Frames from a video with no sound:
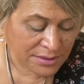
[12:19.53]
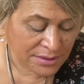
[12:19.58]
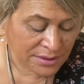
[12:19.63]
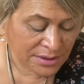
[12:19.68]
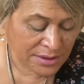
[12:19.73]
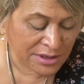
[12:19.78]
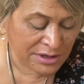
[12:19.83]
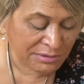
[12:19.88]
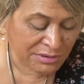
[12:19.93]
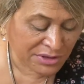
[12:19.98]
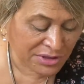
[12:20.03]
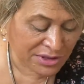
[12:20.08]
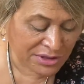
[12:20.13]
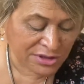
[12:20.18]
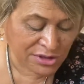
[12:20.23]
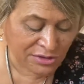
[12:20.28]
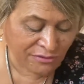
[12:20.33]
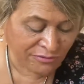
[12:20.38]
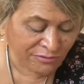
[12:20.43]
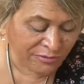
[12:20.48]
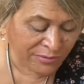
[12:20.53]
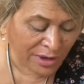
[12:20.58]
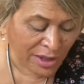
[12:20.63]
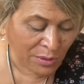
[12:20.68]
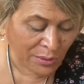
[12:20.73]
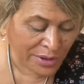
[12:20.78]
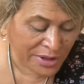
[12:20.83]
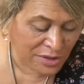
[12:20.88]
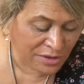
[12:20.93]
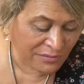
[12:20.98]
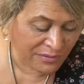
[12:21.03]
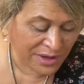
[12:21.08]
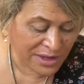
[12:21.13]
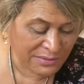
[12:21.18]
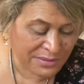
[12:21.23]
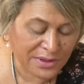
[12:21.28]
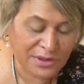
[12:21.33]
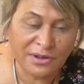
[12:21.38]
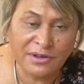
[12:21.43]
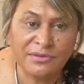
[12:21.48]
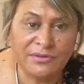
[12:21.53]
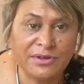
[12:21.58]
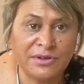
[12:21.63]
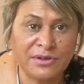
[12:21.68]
and everything, you're flowing, you're letting the